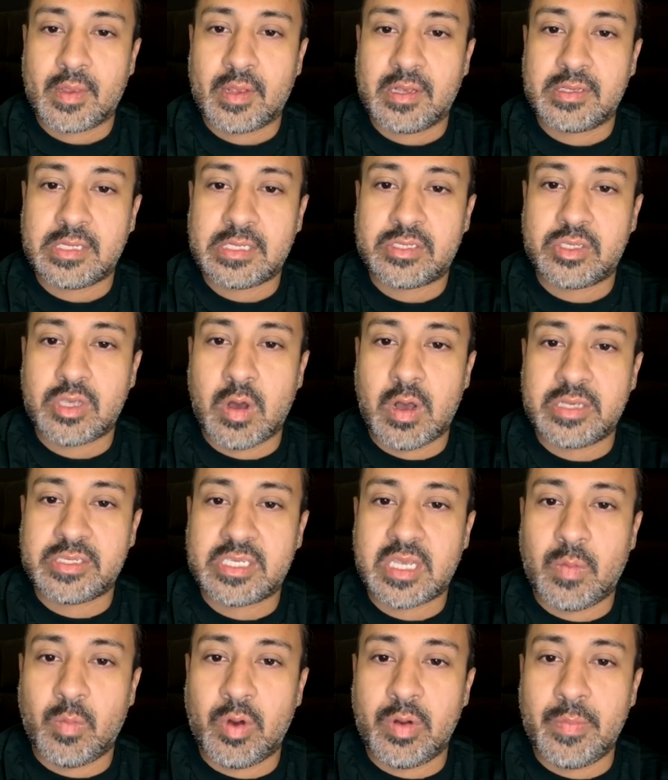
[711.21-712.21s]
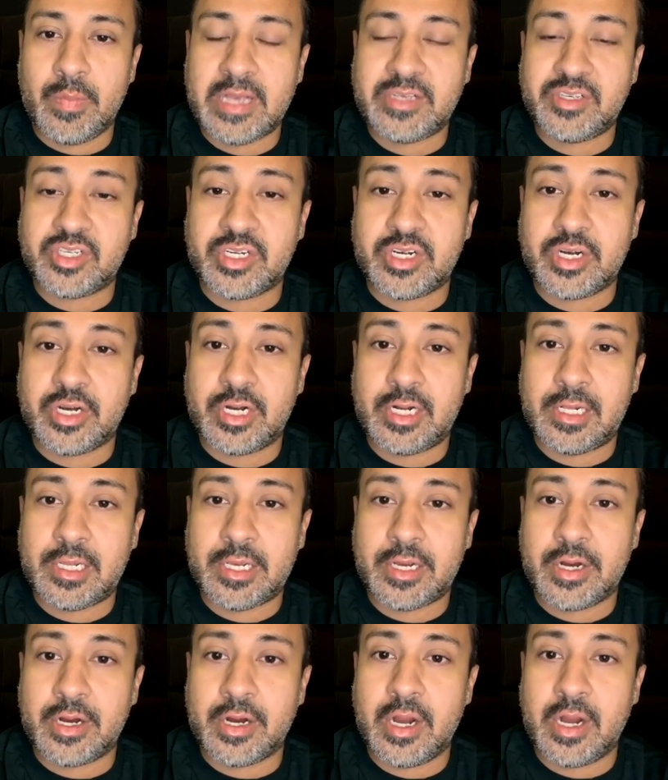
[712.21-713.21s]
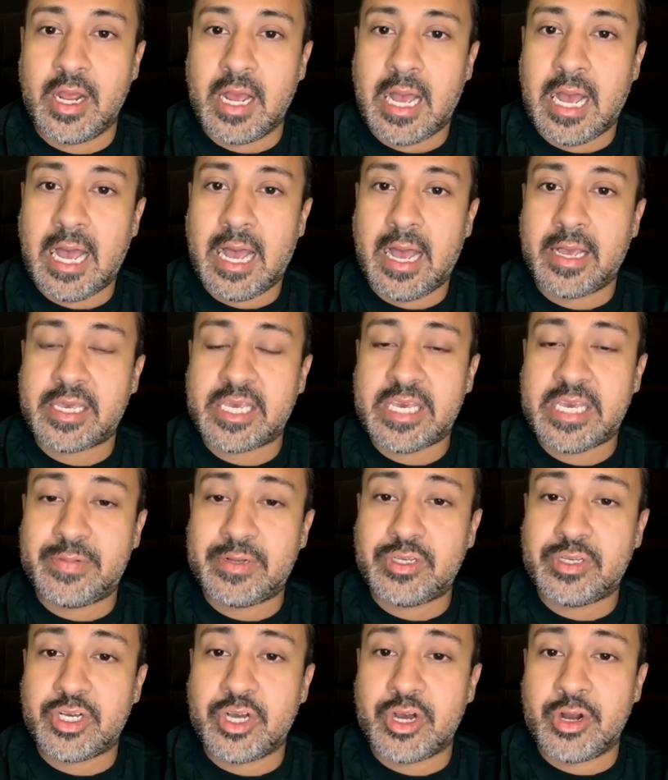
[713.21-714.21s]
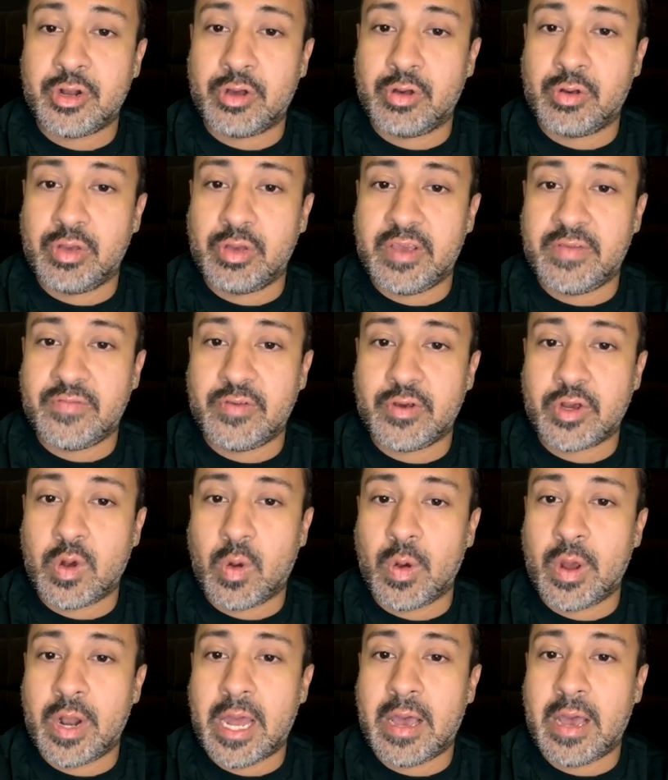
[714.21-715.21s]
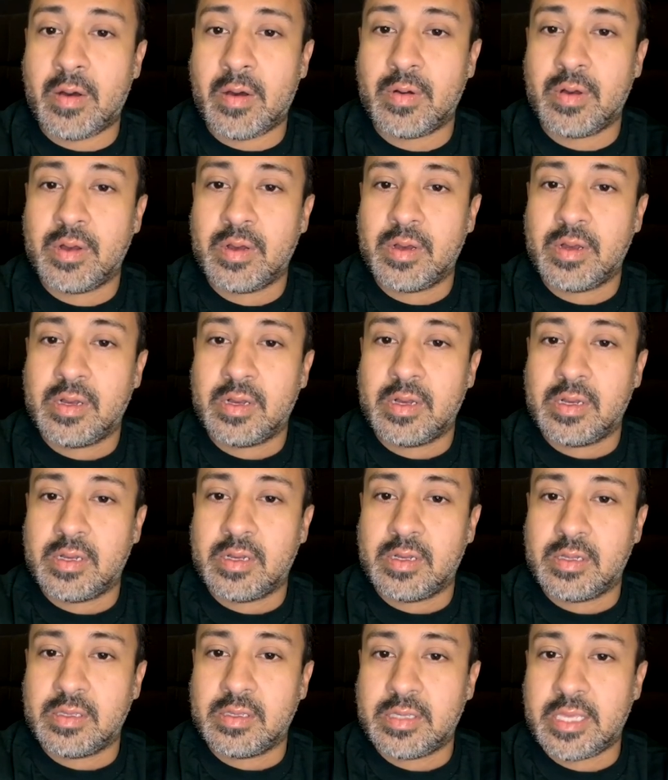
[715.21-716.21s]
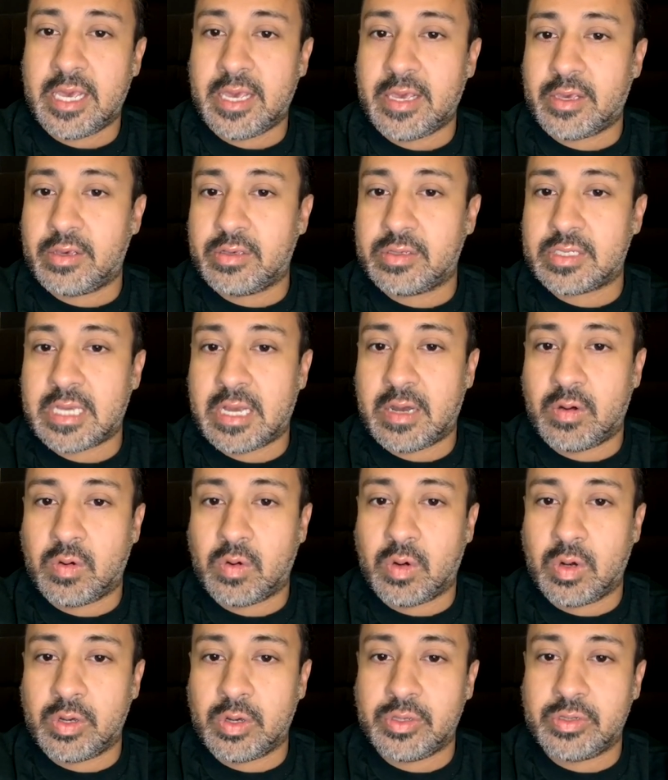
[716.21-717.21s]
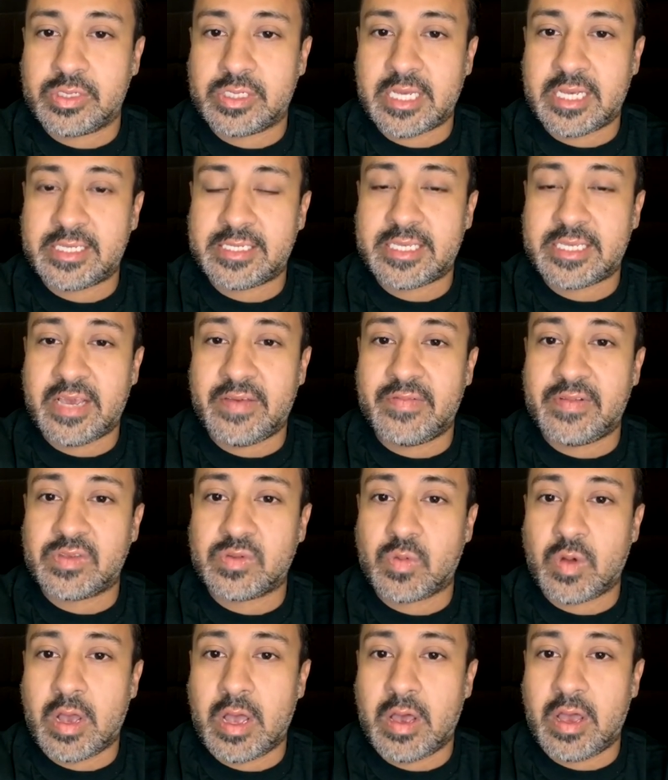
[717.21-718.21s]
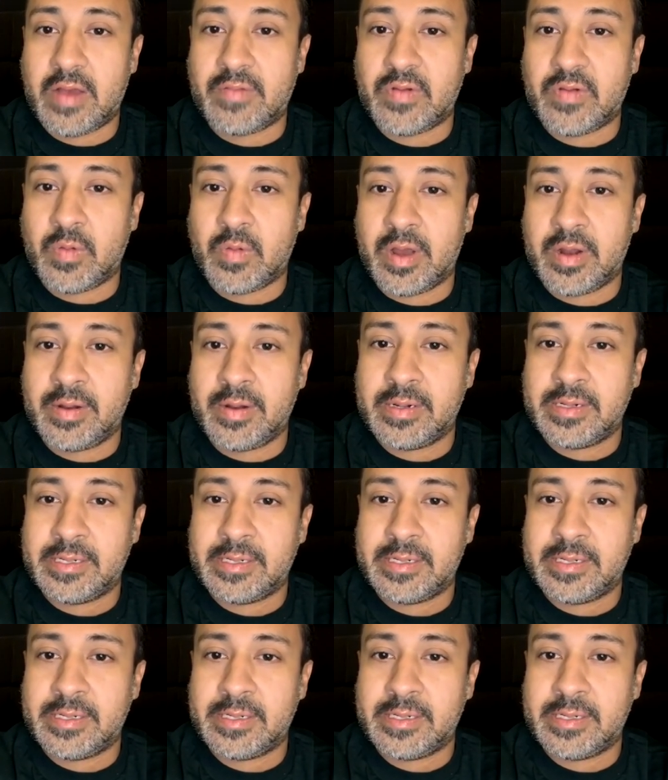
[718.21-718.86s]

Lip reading: So as someone mentioned earlier, keep a journal if you're going out. Thank you, Saul. You stay safe as well, everyone.